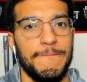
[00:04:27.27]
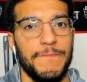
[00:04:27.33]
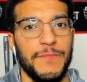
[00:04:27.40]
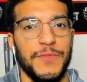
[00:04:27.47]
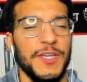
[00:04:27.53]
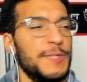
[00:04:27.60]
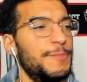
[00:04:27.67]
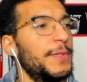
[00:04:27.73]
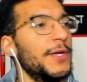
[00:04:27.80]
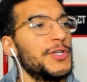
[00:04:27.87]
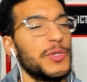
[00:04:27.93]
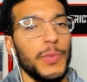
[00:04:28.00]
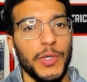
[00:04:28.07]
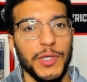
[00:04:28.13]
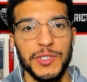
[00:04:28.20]
These
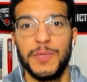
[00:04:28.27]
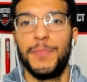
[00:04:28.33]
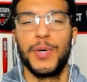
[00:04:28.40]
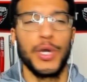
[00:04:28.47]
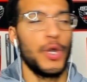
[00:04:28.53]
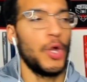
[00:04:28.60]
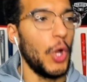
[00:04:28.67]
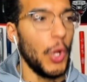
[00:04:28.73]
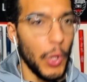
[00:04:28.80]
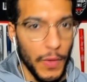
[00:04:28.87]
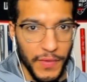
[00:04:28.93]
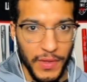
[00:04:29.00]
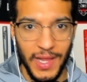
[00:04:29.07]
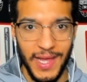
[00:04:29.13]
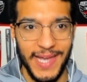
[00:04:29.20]
players are willing to put it all
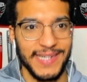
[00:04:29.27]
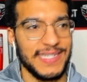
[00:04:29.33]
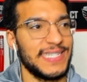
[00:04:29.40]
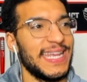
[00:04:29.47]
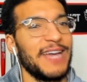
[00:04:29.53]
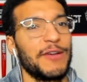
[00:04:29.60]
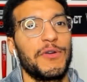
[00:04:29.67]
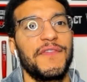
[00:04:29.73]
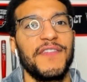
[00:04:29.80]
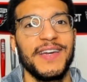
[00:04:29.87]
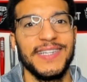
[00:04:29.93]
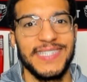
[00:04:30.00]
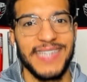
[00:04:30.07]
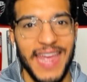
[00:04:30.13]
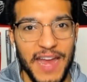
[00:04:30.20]
on the line,
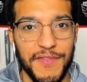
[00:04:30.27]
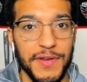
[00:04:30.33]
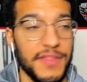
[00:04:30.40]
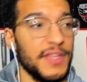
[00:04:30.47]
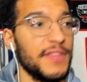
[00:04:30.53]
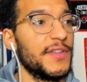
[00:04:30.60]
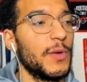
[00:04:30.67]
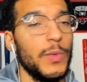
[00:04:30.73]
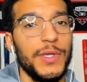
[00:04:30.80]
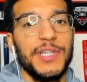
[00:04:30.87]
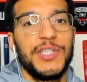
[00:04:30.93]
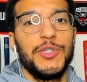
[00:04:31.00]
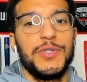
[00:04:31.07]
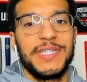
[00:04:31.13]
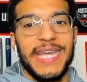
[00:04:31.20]
sacrifice everything. They're
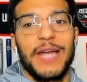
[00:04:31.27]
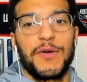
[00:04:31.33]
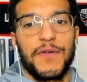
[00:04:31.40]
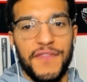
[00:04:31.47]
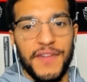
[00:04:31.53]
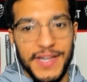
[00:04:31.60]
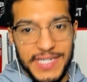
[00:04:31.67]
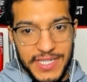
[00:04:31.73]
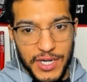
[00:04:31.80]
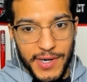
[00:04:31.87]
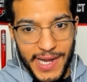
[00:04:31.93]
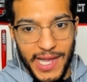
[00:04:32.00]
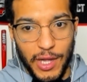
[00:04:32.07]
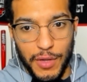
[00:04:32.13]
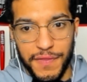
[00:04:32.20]
willing to sacrifice
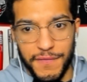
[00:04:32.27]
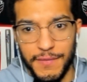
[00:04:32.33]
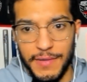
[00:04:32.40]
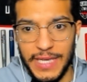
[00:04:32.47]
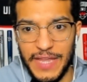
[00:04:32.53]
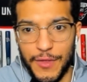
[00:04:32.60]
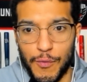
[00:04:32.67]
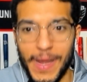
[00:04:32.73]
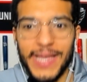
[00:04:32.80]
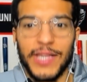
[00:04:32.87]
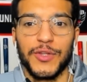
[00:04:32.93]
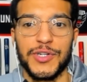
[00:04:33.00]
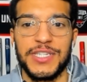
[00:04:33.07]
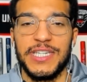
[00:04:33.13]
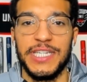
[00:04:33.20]
their health in the
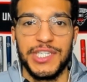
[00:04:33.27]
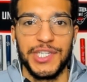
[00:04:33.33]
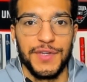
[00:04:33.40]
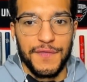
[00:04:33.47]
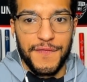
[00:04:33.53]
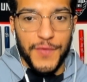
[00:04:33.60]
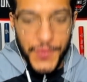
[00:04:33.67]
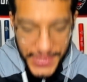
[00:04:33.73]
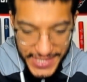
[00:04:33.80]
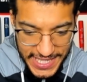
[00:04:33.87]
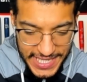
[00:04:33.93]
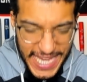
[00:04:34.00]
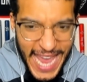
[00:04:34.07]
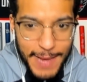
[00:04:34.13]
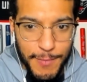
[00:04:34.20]
regular season for this
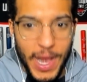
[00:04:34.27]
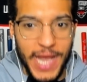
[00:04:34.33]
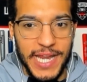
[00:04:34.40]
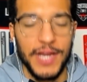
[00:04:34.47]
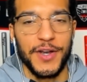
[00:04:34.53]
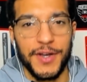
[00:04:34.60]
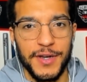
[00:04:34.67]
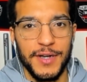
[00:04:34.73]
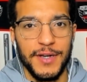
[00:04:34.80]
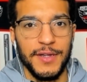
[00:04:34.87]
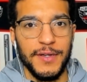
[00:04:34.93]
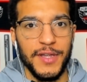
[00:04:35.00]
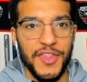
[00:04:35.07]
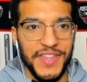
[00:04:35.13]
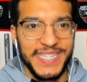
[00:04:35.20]
game right here,
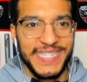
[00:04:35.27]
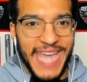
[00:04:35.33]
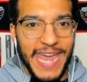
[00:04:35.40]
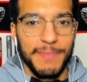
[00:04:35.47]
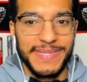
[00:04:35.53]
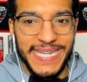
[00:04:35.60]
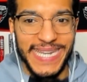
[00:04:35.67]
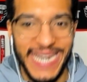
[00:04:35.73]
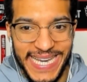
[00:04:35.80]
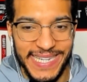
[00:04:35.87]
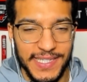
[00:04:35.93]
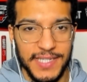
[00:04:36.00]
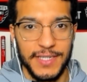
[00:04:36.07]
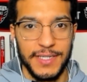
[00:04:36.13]
this game tonight.